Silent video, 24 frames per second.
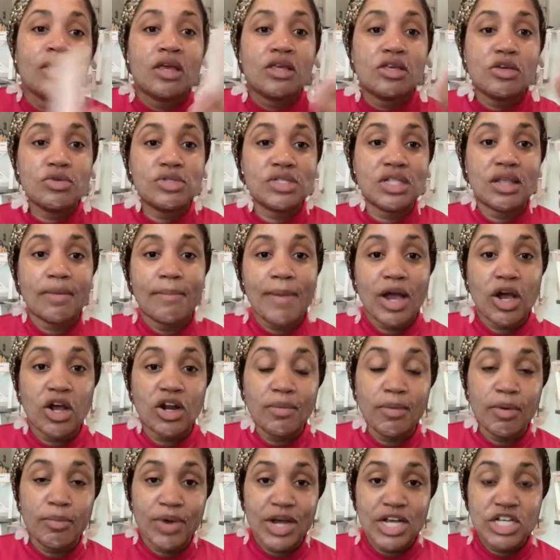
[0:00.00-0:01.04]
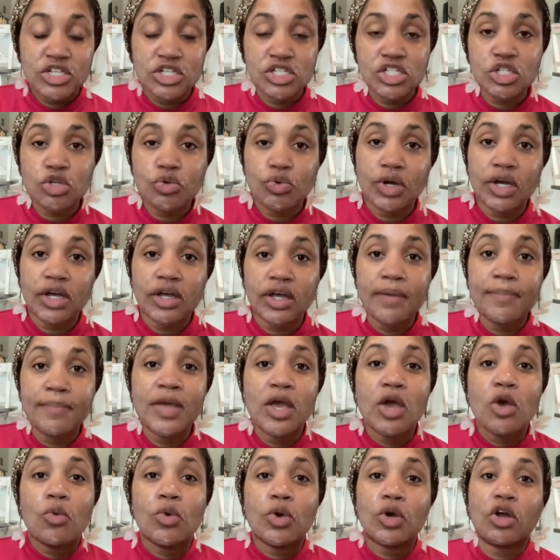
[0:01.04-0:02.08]
Using the microdermabrasion scrub,
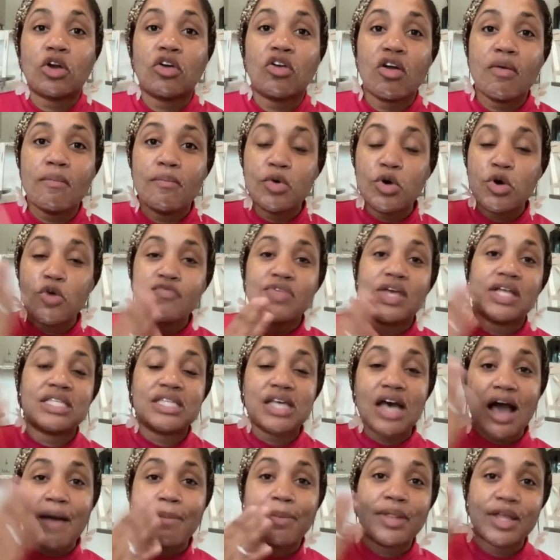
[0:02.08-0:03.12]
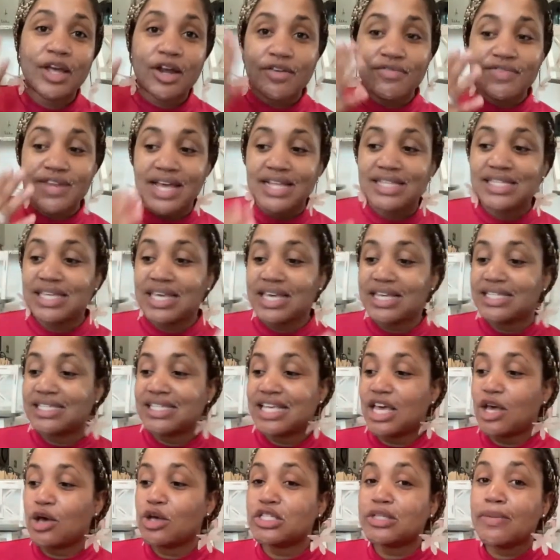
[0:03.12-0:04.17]
we're going to remove that top layer of dead skin
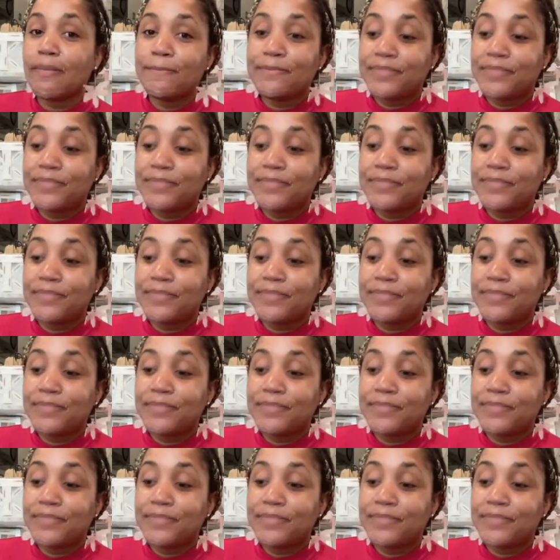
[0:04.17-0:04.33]
cells,